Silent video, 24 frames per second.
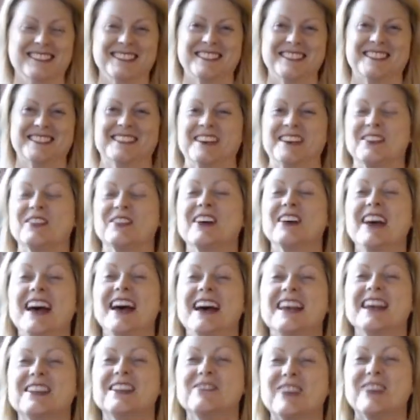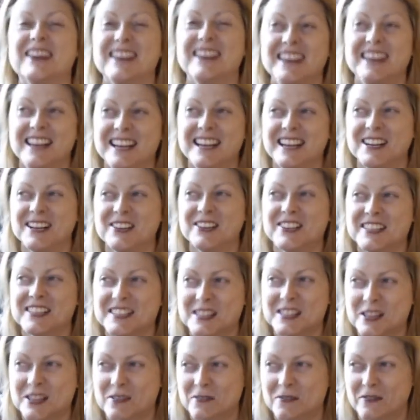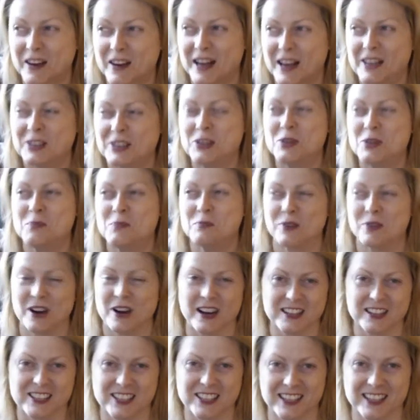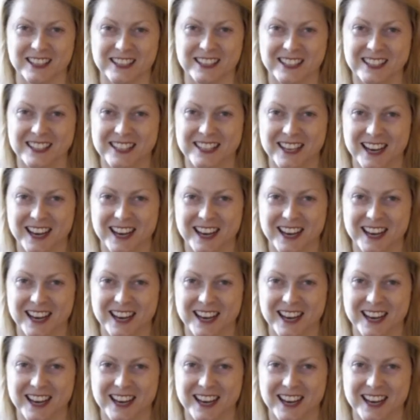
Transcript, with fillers: so anyway, here is the final project